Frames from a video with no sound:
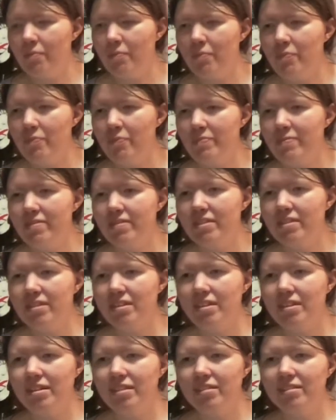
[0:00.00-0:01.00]

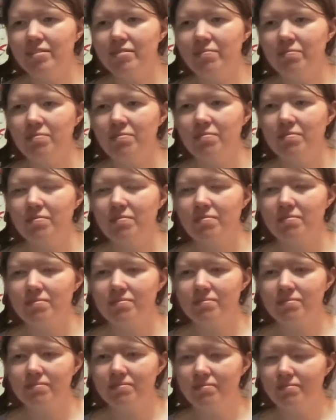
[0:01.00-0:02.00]

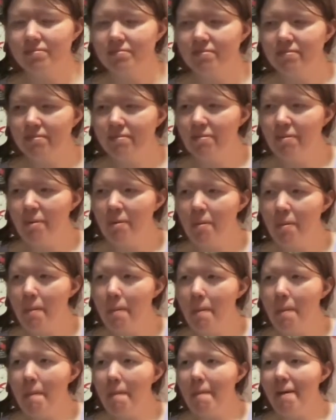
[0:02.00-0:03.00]

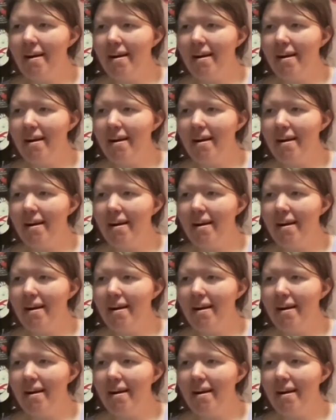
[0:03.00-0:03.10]
(not speaking)